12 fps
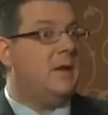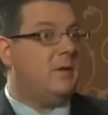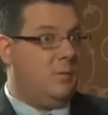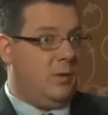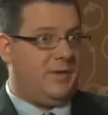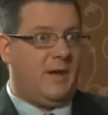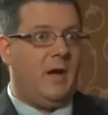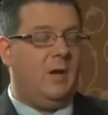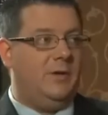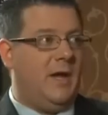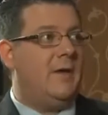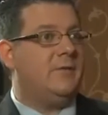they
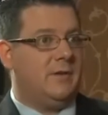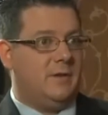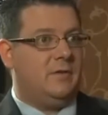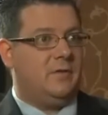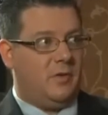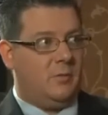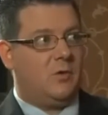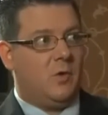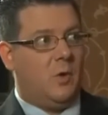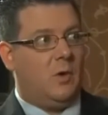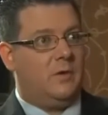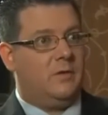withheld evidence from
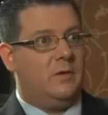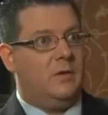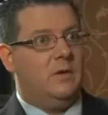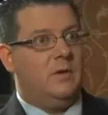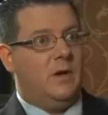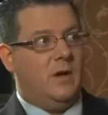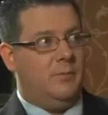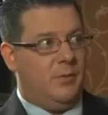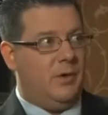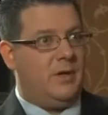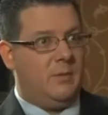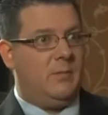court and
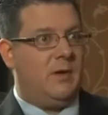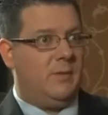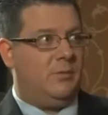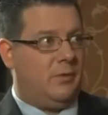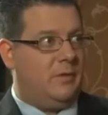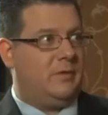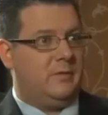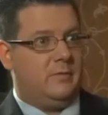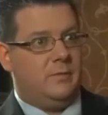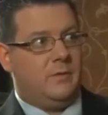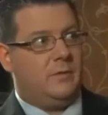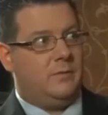put him in prison
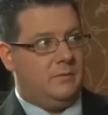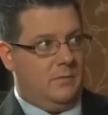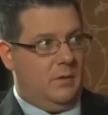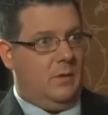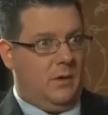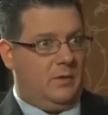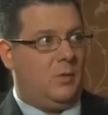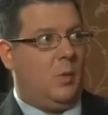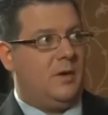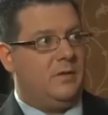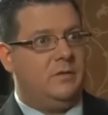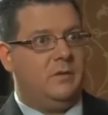for a
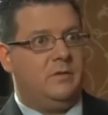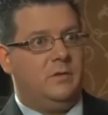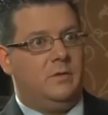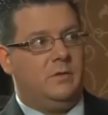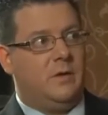26 year